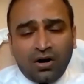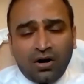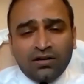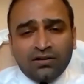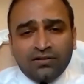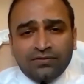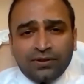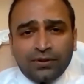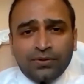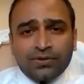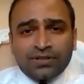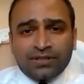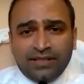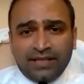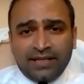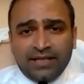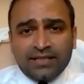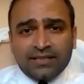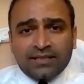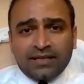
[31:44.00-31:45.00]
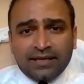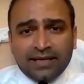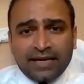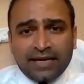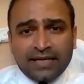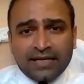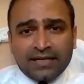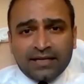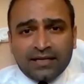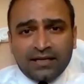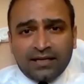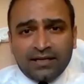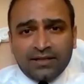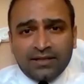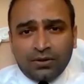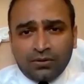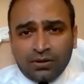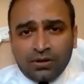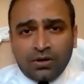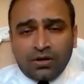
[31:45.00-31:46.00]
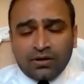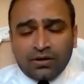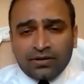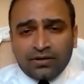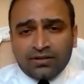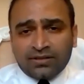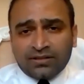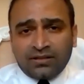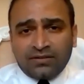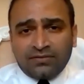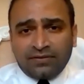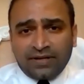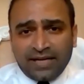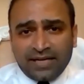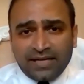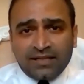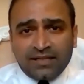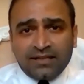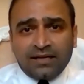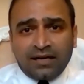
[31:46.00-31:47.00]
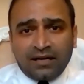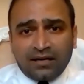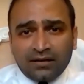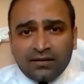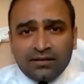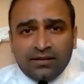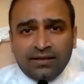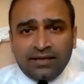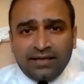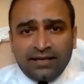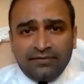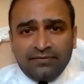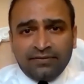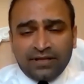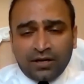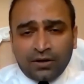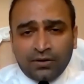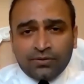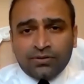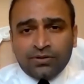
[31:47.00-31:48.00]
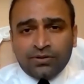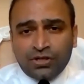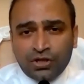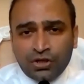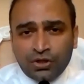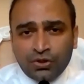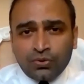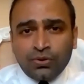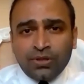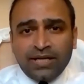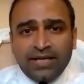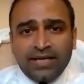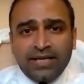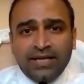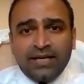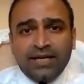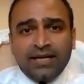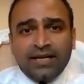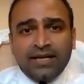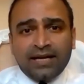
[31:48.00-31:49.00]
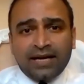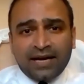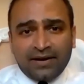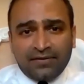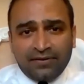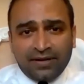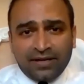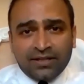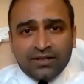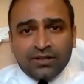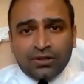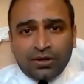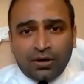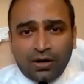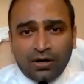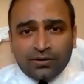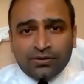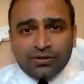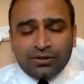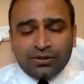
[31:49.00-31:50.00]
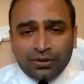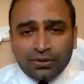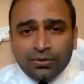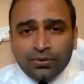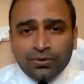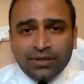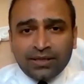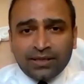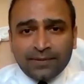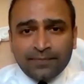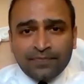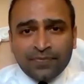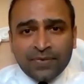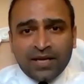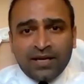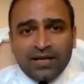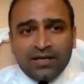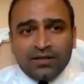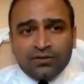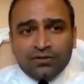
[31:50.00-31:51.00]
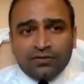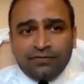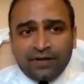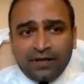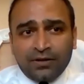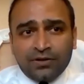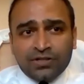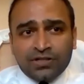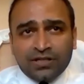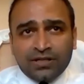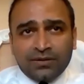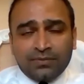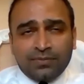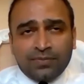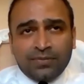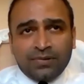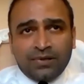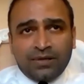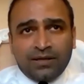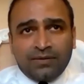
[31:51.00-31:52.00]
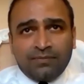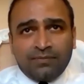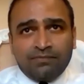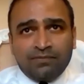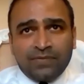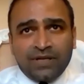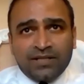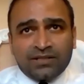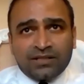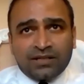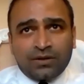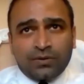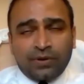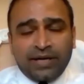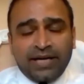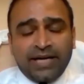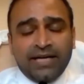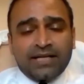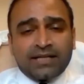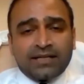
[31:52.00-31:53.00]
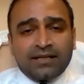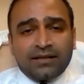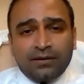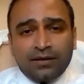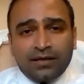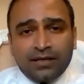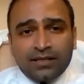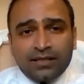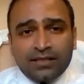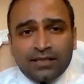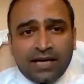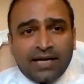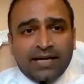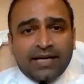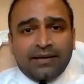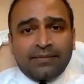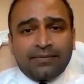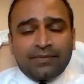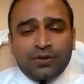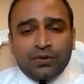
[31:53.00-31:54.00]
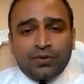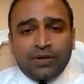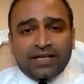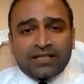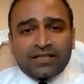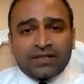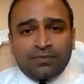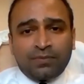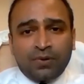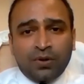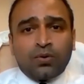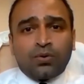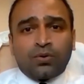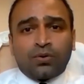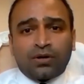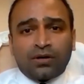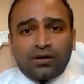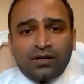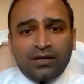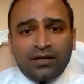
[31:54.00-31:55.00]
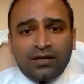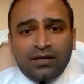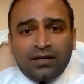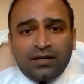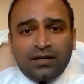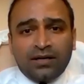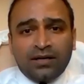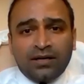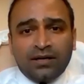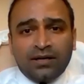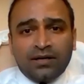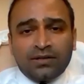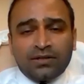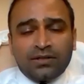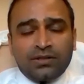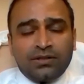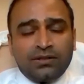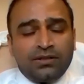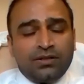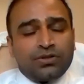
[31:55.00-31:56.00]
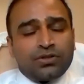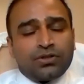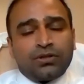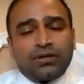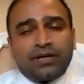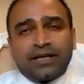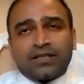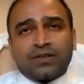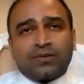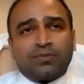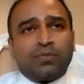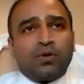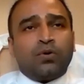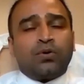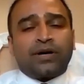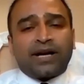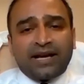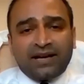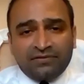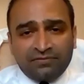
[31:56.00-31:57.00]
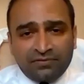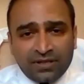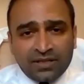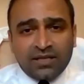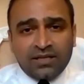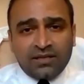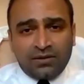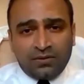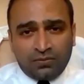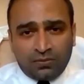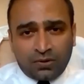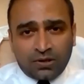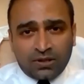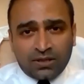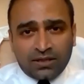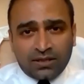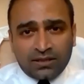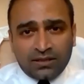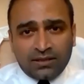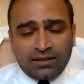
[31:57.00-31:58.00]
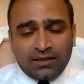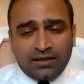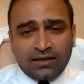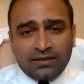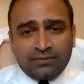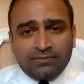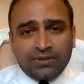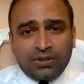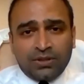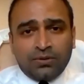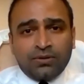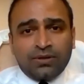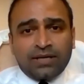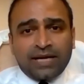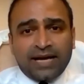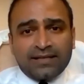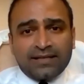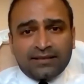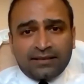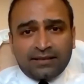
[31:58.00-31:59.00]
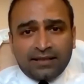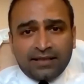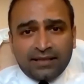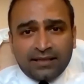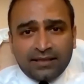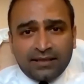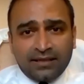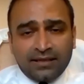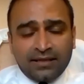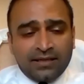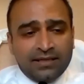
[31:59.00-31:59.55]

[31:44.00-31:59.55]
All of those things, again, don't lock yourself in early without truly having thought through it. So fellowship is a great time to explore. You should explore everything you want. Don't hesitate.